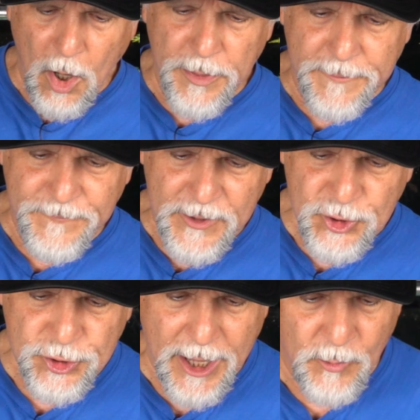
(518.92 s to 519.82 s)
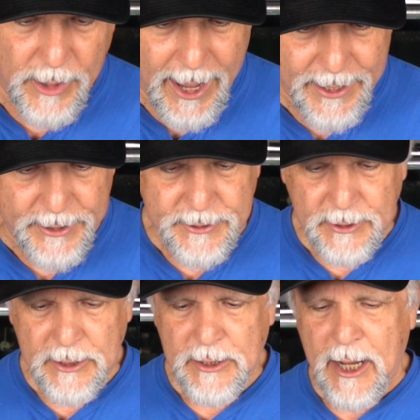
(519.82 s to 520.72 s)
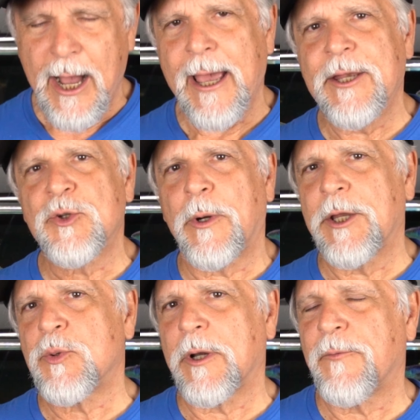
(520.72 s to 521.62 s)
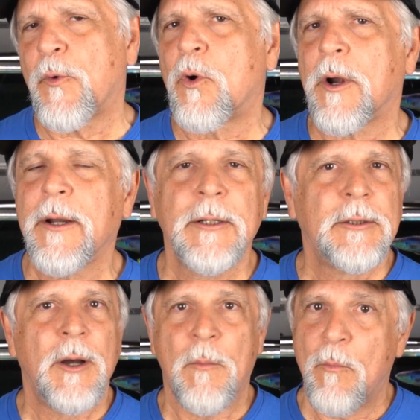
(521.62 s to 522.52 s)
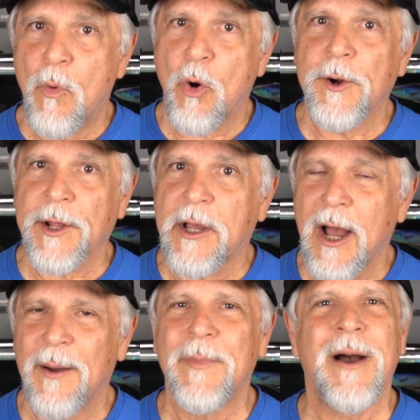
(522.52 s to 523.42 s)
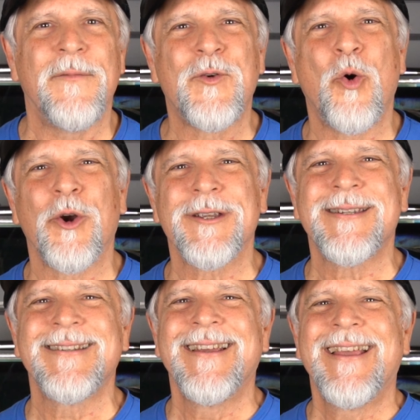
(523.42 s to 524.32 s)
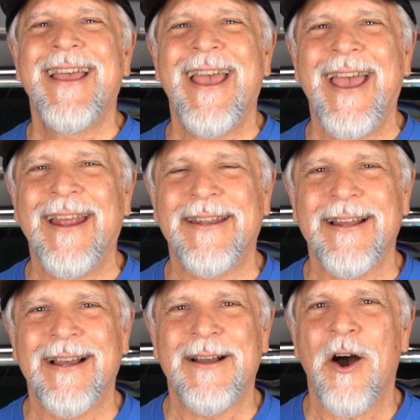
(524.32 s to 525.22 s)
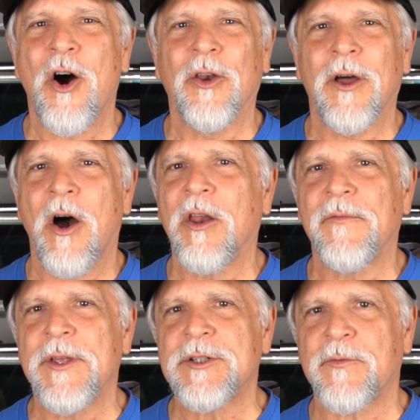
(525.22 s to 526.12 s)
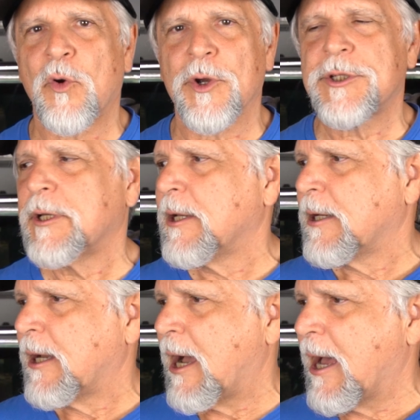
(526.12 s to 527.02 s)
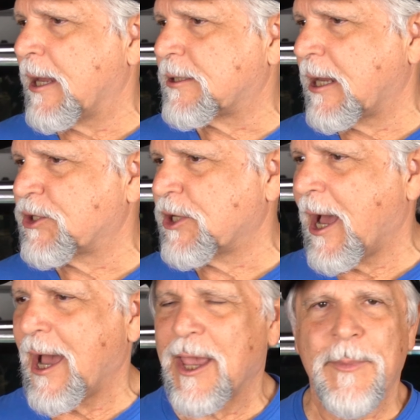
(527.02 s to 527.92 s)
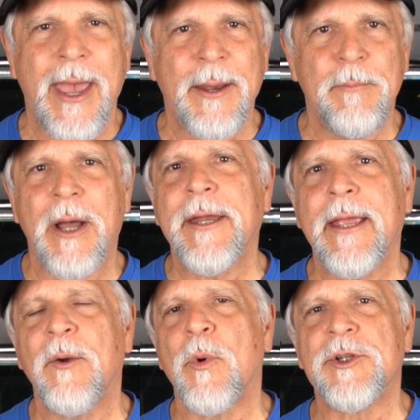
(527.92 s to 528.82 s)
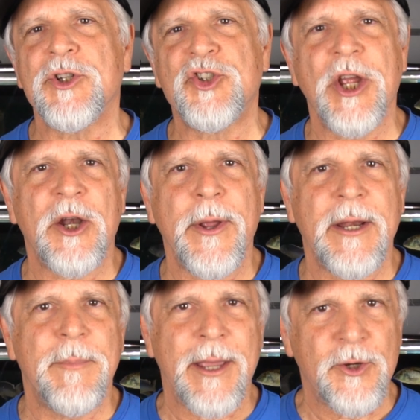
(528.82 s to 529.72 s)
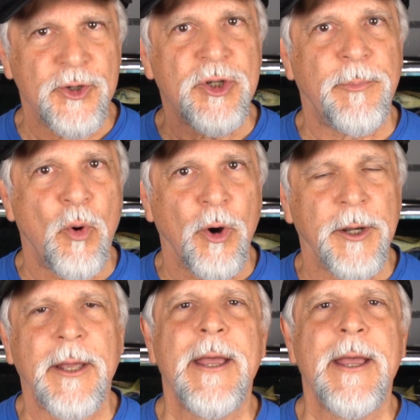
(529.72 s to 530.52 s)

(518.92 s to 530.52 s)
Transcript: on the fish that were added uh, in 2024. More to come, of course, and uh, all all of this, of course, uh, takes time and money, which is generated by your support